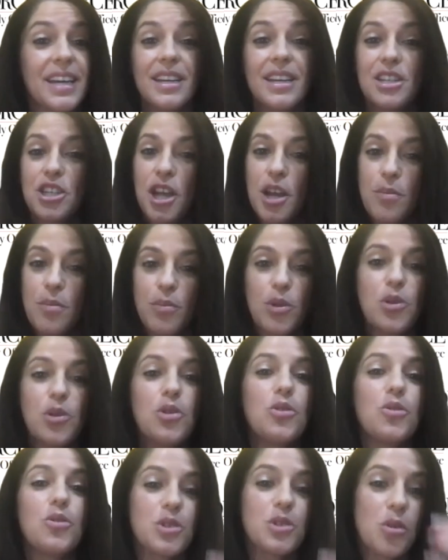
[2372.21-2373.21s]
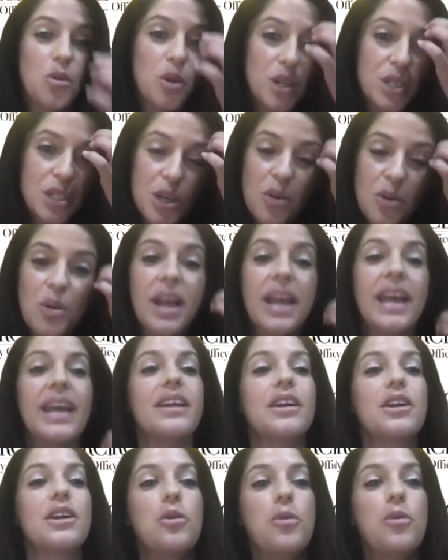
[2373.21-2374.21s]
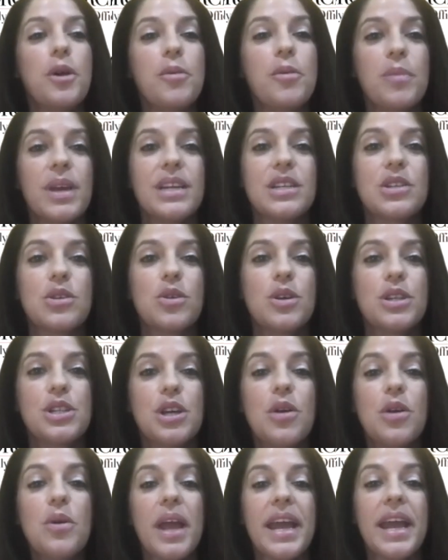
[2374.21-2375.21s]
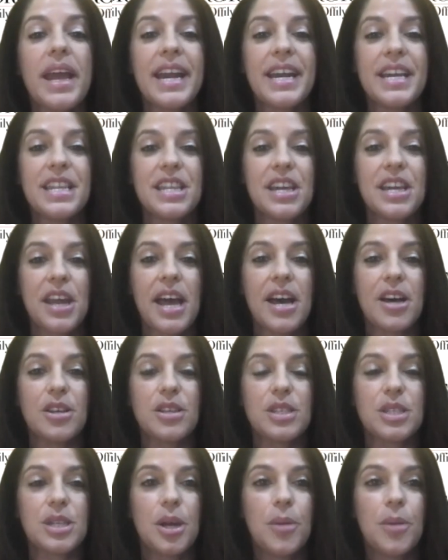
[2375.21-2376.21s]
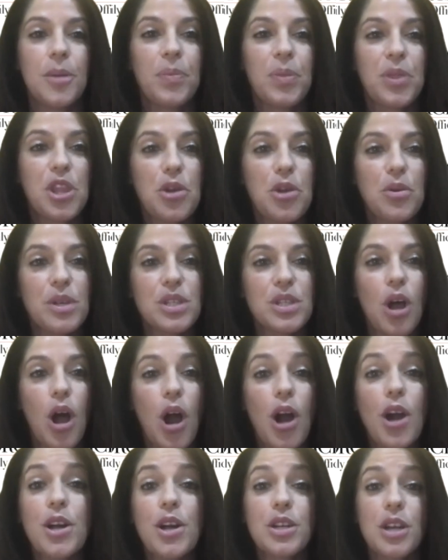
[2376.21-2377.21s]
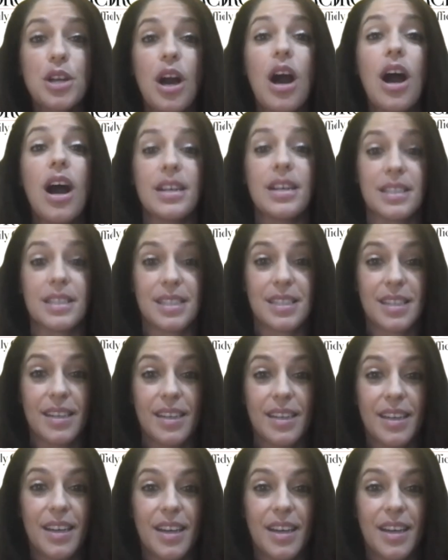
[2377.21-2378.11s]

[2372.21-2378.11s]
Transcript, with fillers: shampoos or donate equipment or donate anything else there is a hard cost